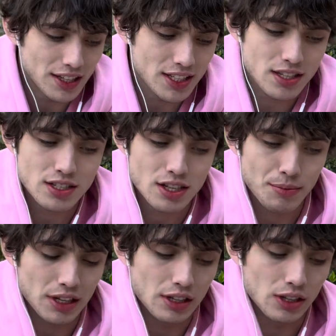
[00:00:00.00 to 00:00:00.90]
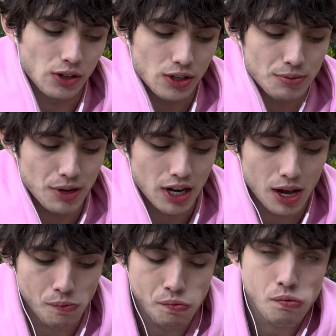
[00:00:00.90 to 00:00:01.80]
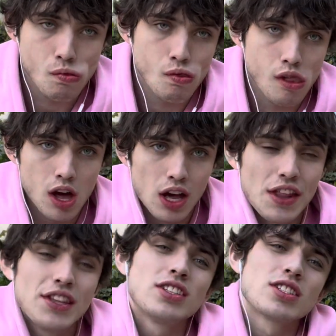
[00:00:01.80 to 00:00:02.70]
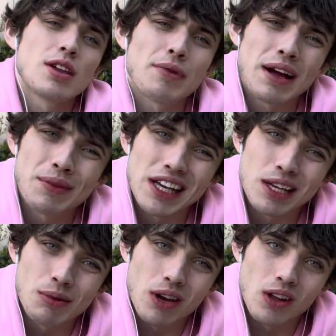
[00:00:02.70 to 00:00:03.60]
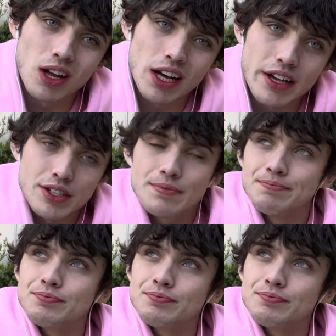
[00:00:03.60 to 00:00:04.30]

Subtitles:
This isn't something learned, but this is something I'm thinking about a lot, guys.